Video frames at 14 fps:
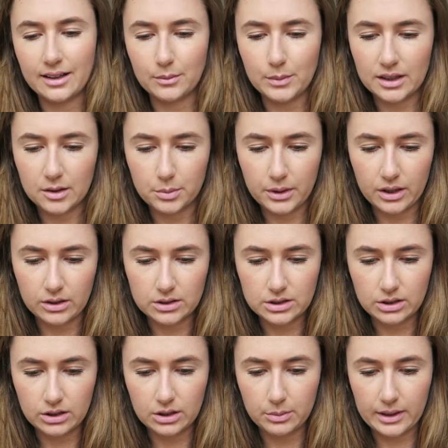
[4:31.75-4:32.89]
I'm a little bit
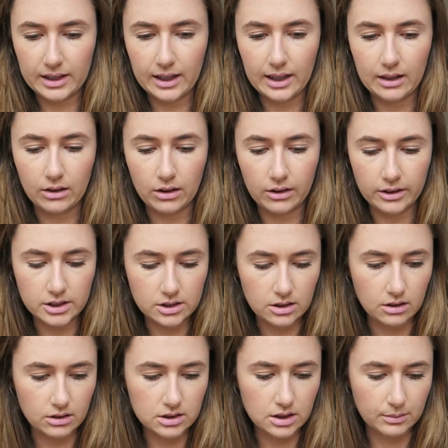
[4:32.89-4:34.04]
concerned about how orange
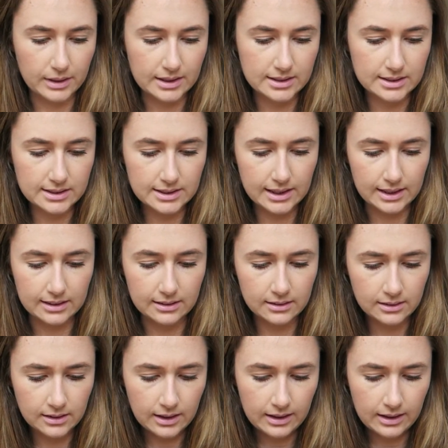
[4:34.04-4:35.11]
looks on my skin.